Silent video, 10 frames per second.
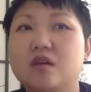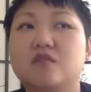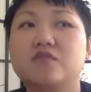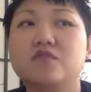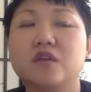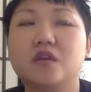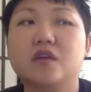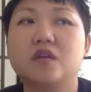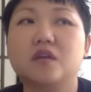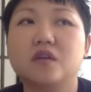of
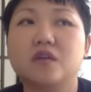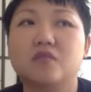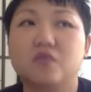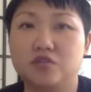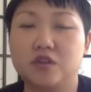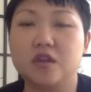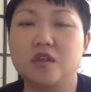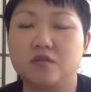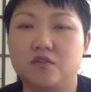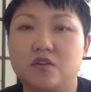
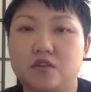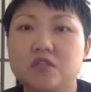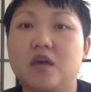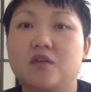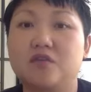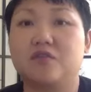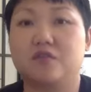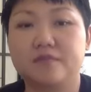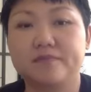retreating for yourself.